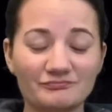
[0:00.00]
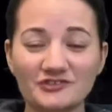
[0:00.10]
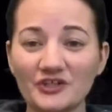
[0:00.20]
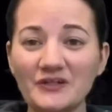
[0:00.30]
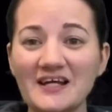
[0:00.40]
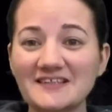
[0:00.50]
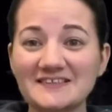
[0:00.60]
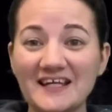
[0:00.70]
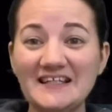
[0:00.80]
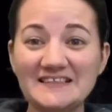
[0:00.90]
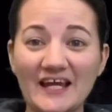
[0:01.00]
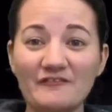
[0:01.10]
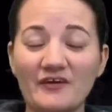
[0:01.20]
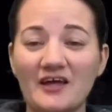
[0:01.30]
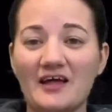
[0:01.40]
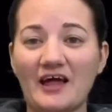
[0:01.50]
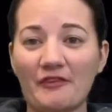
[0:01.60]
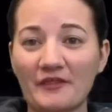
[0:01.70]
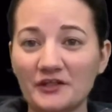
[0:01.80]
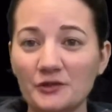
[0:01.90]
So stay safe.
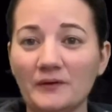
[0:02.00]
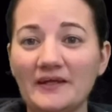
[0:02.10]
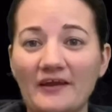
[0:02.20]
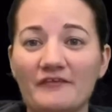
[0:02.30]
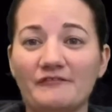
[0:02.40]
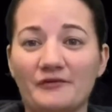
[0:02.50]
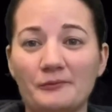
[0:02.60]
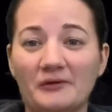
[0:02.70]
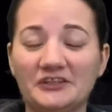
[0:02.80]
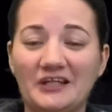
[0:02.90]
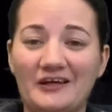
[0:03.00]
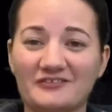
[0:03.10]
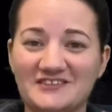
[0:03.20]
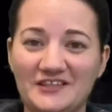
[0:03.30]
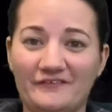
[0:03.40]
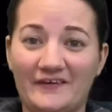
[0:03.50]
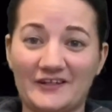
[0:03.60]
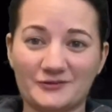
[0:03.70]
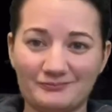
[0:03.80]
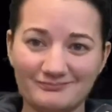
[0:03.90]
Thank you again very much, and I'll see you in the
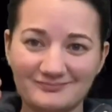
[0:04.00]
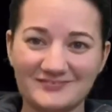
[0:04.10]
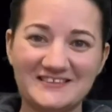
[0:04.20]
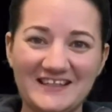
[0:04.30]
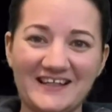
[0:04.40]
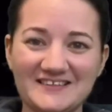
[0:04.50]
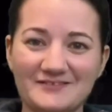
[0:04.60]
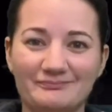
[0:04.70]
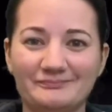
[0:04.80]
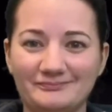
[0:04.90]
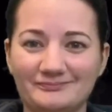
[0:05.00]
next one. See you guys.